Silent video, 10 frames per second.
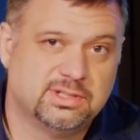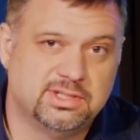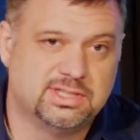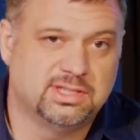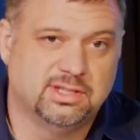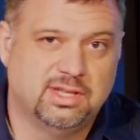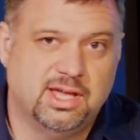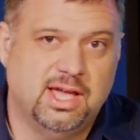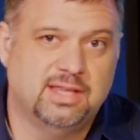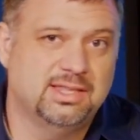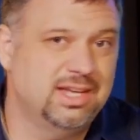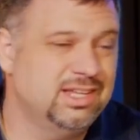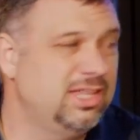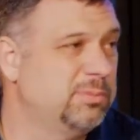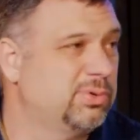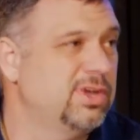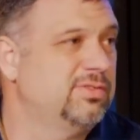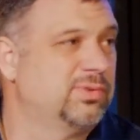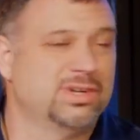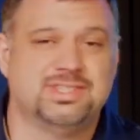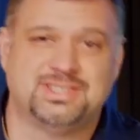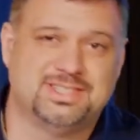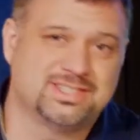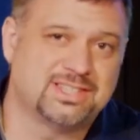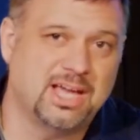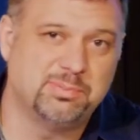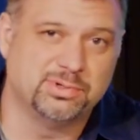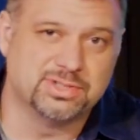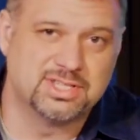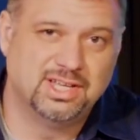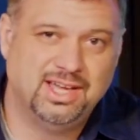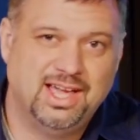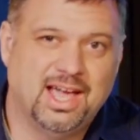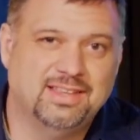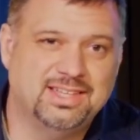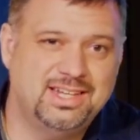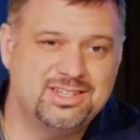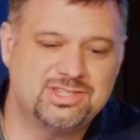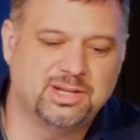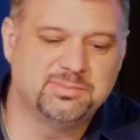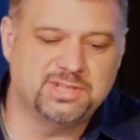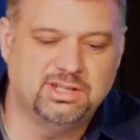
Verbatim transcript: his and then he prayed for his disciples. And then he jumped